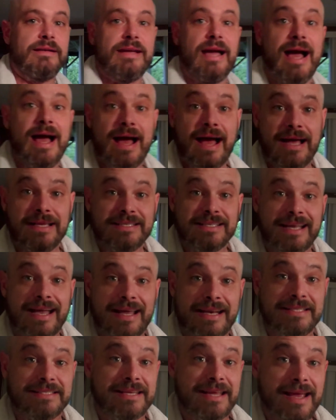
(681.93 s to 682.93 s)
Guys, I
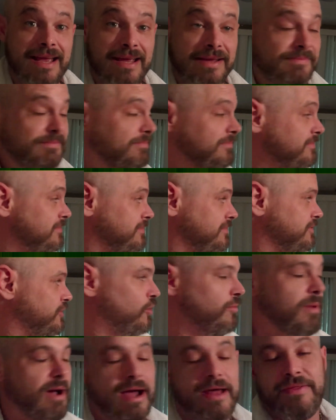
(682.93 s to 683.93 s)
gotta say,
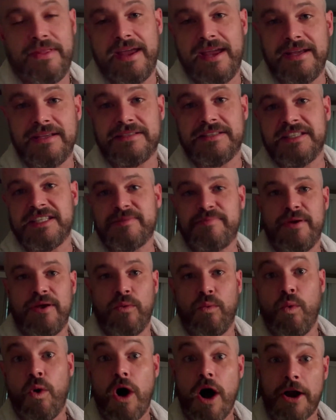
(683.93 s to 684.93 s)
don't mind the AC
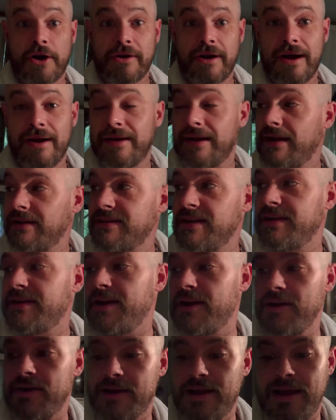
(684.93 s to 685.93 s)
spitting water out. I gotta take
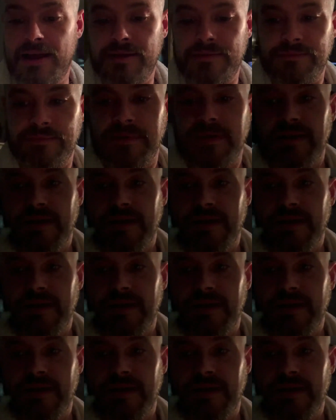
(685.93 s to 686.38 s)
care of that.